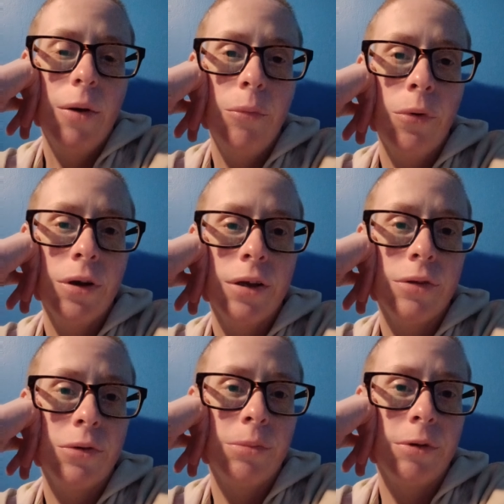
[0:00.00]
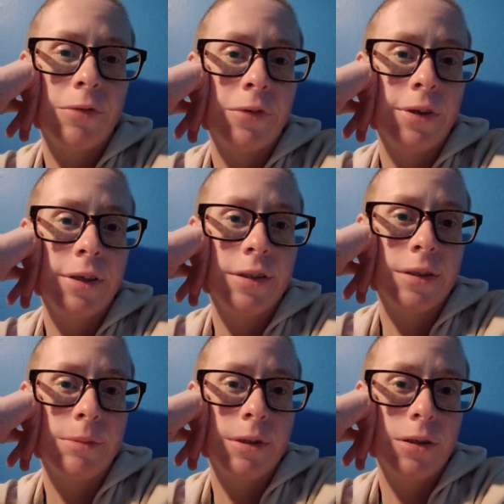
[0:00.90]
I'm working through my feelings.
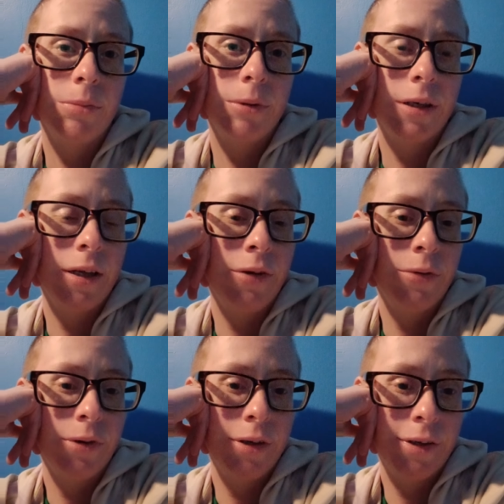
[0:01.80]
I'm a little bit angry,